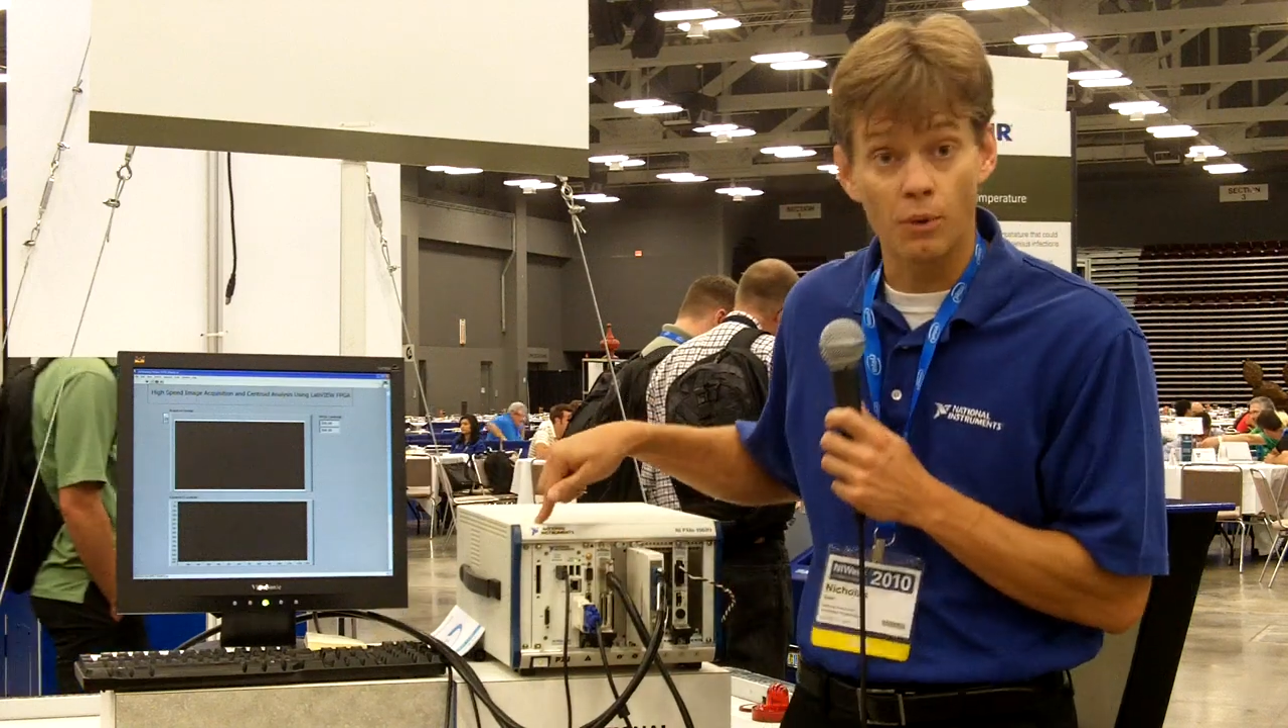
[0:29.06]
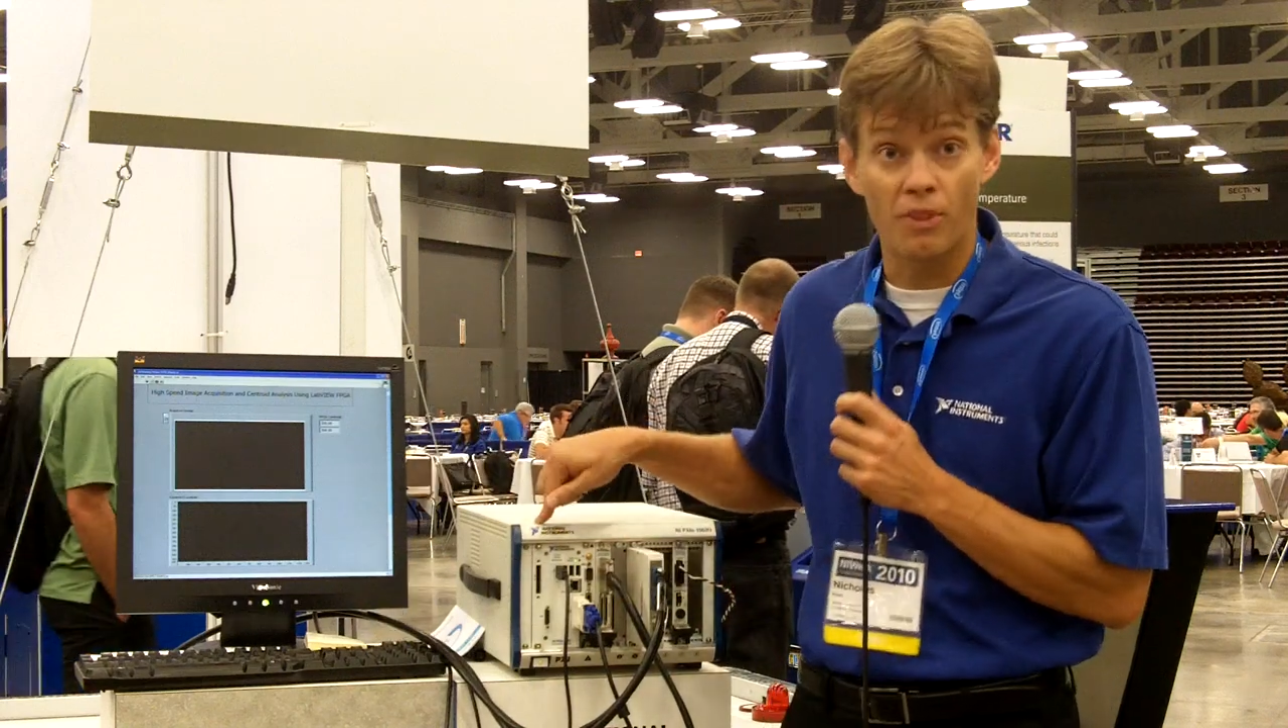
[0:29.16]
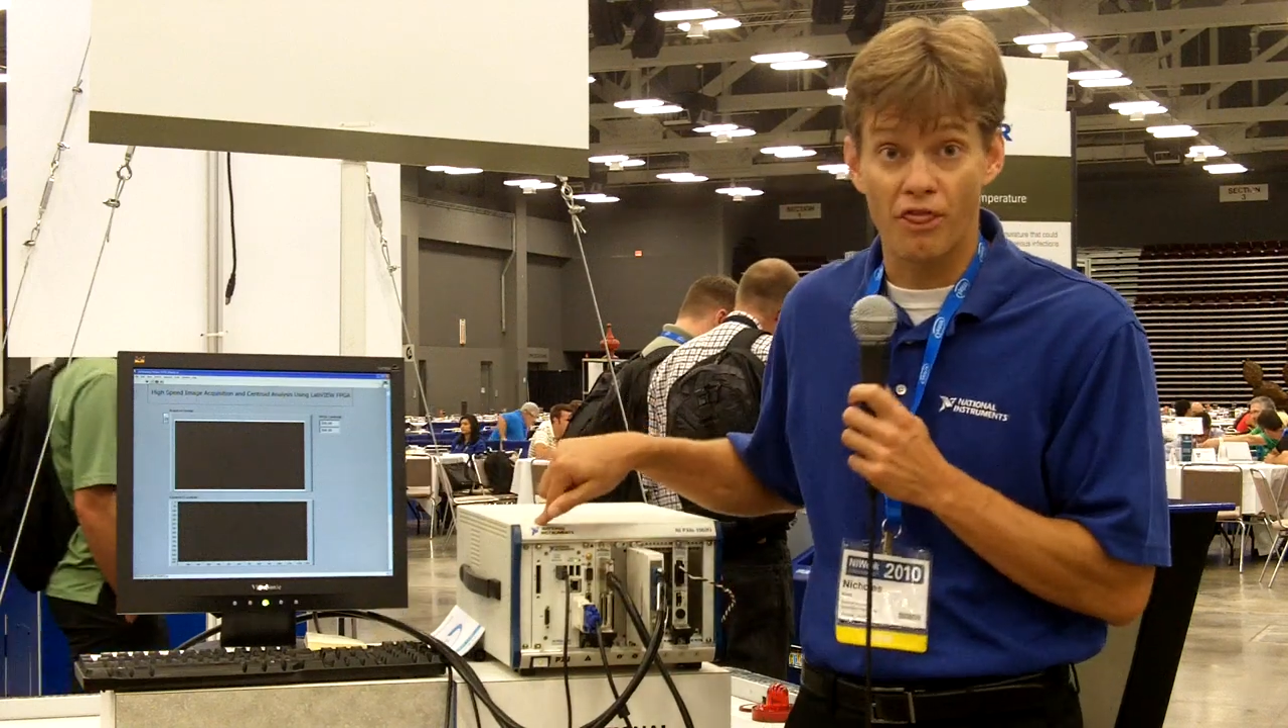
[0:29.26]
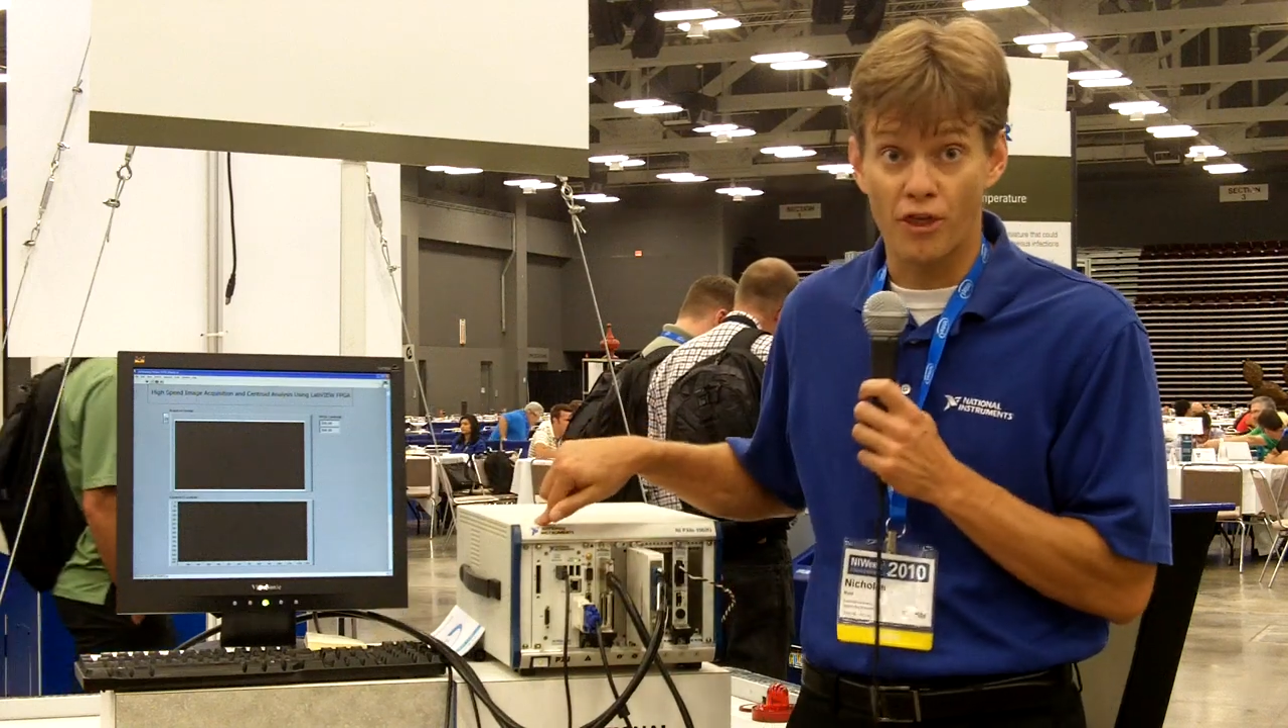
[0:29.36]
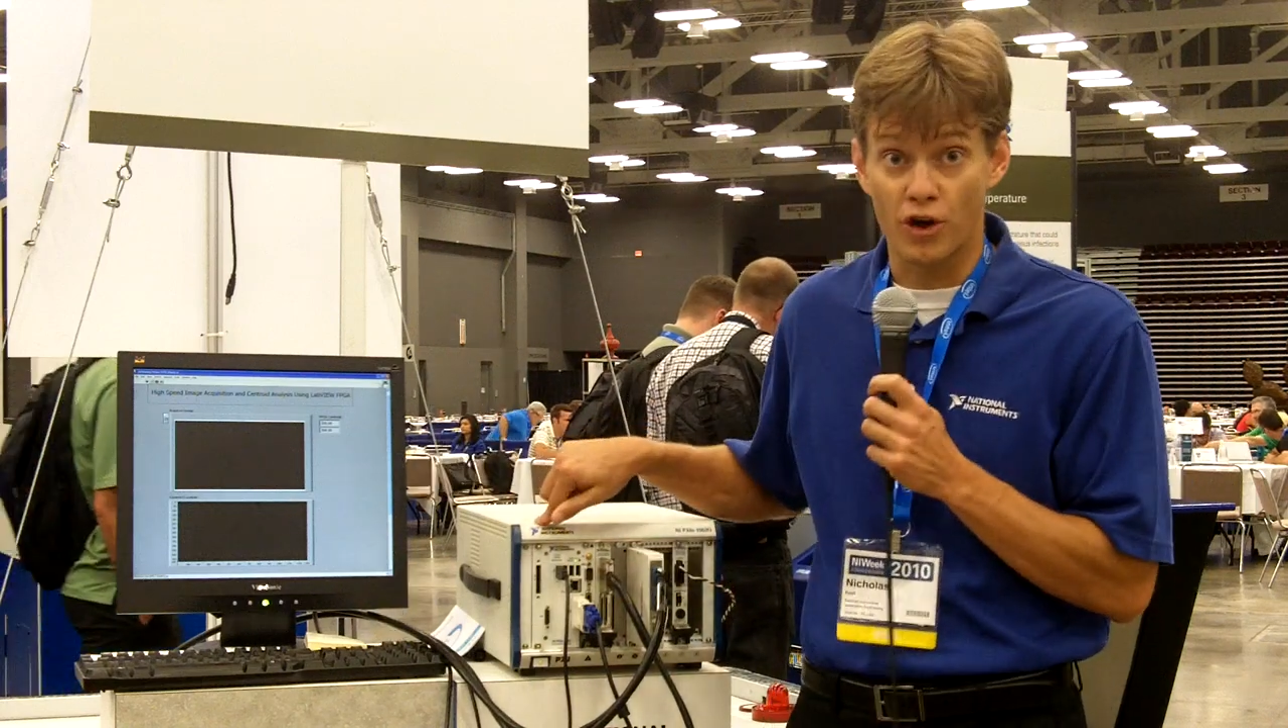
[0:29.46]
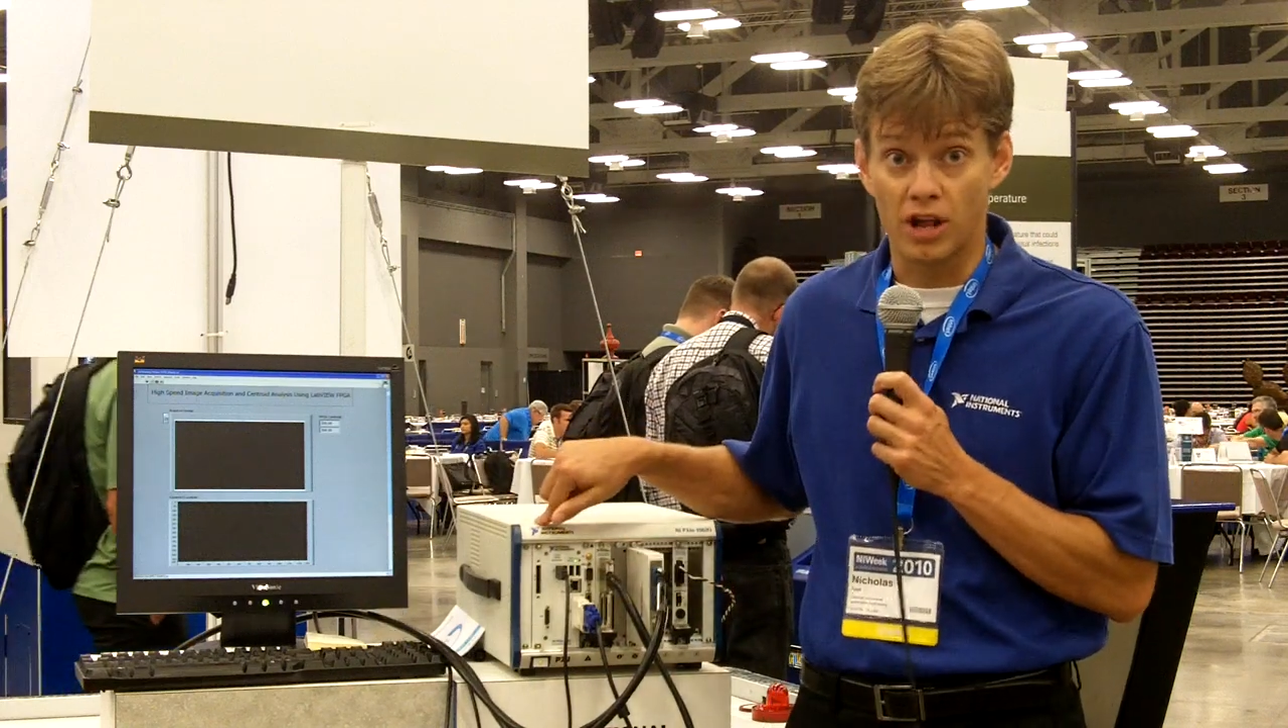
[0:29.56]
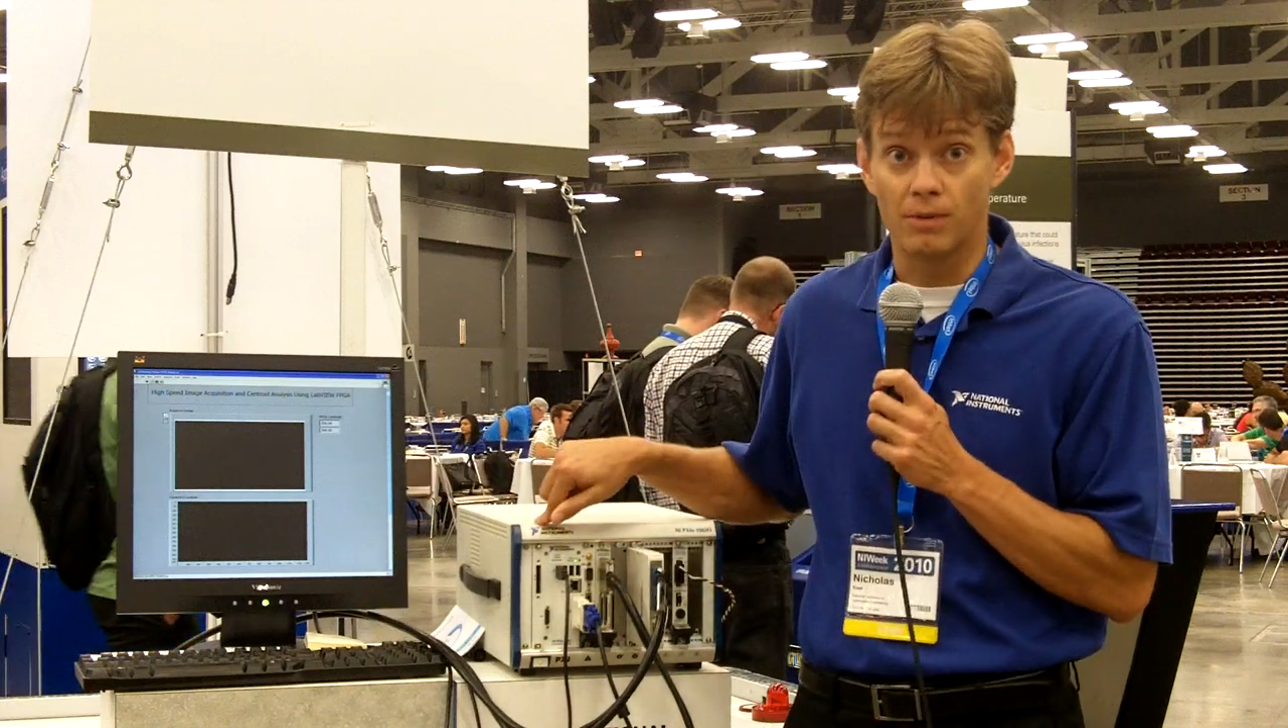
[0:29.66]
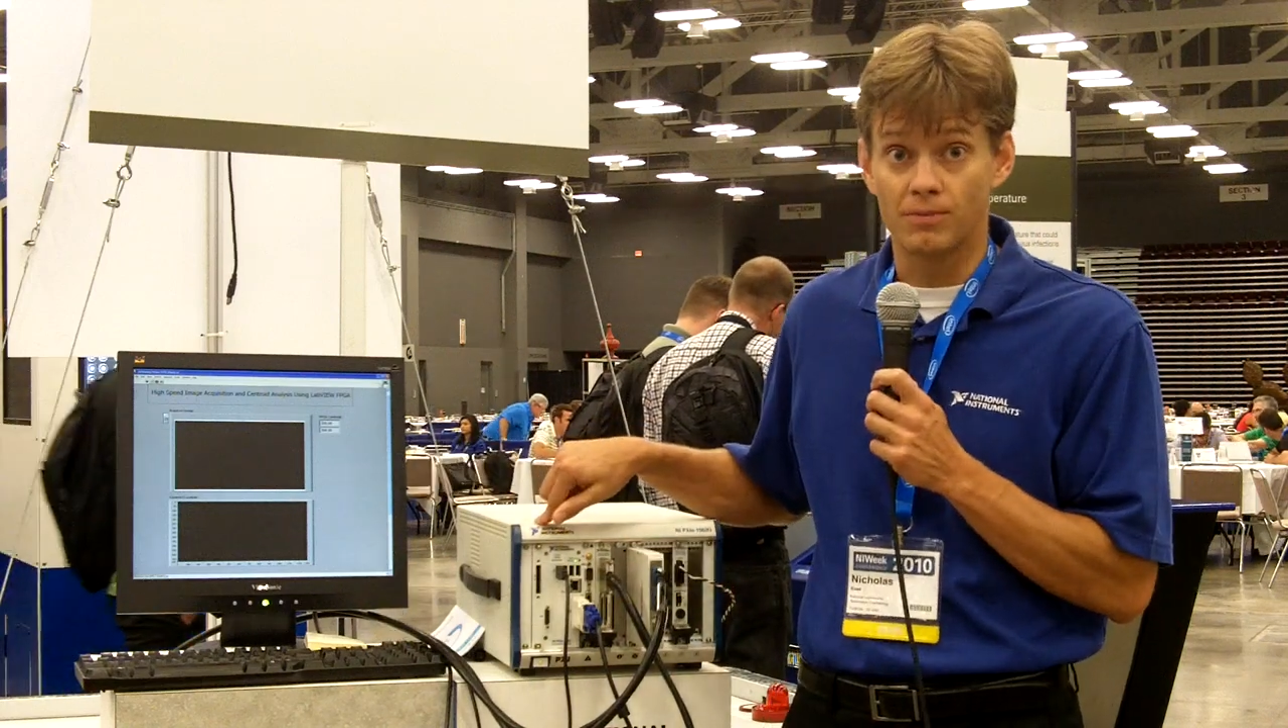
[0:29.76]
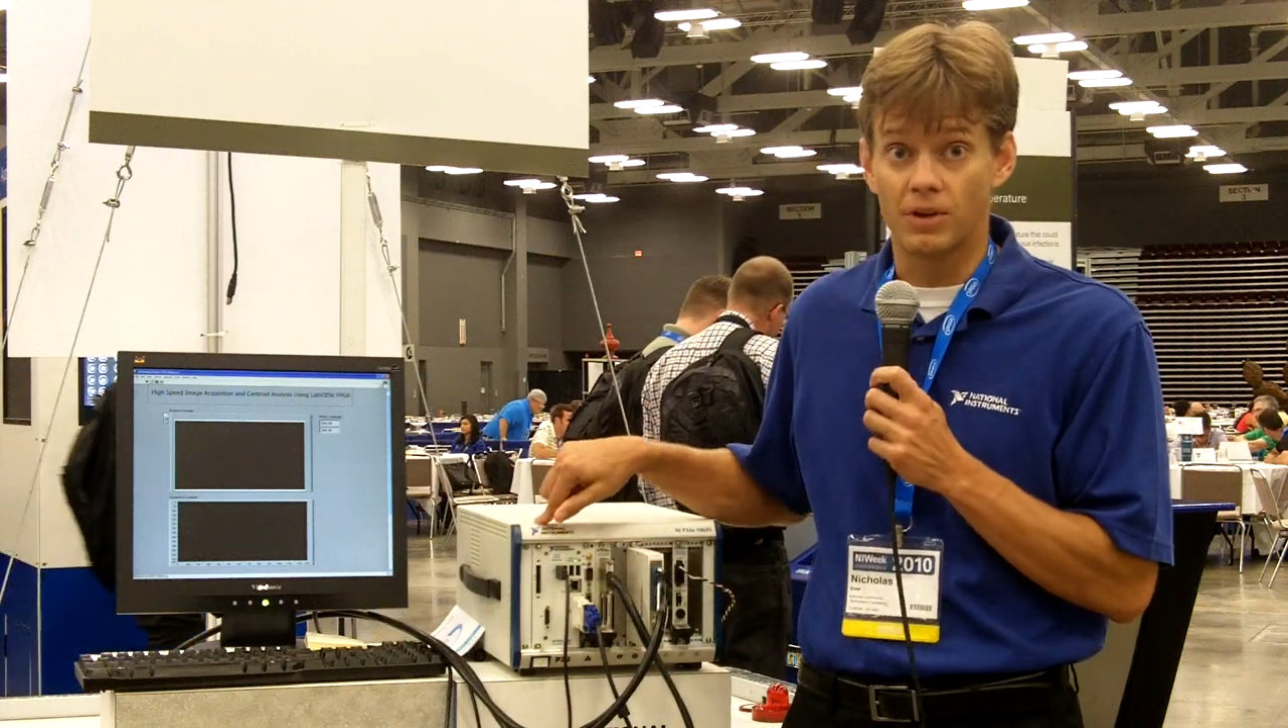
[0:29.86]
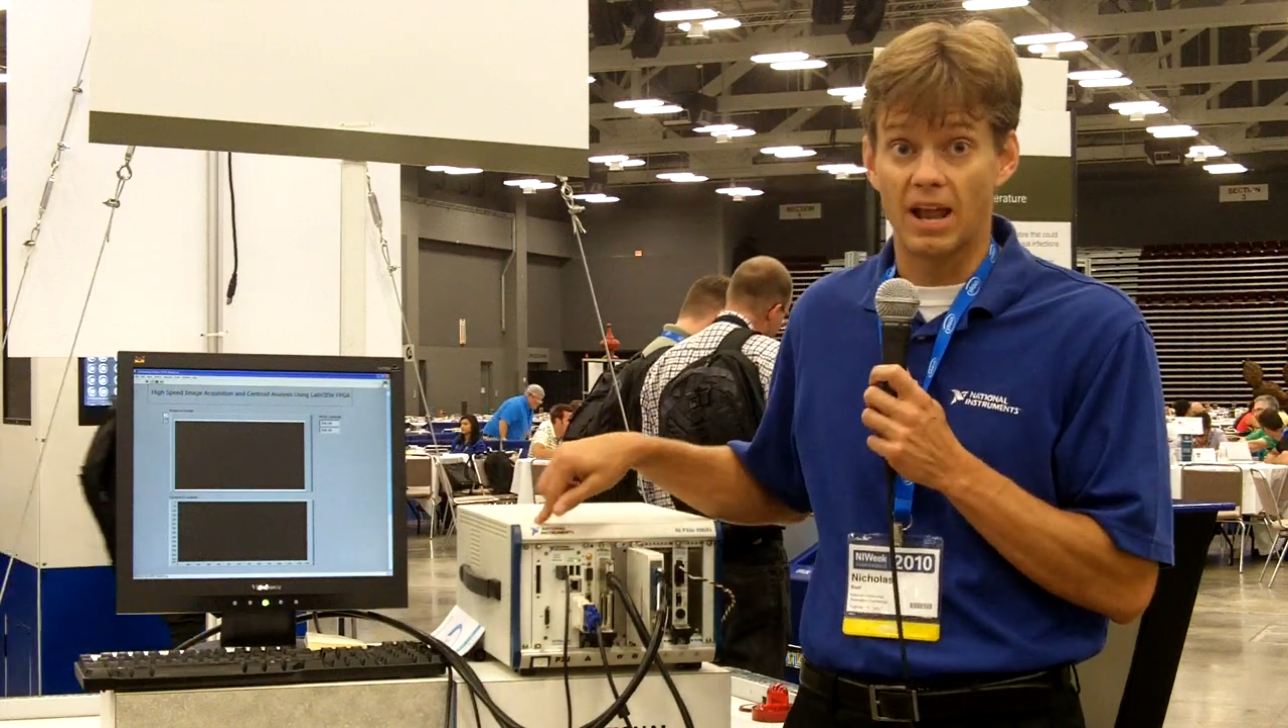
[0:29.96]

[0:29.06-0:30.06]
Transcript: 8130,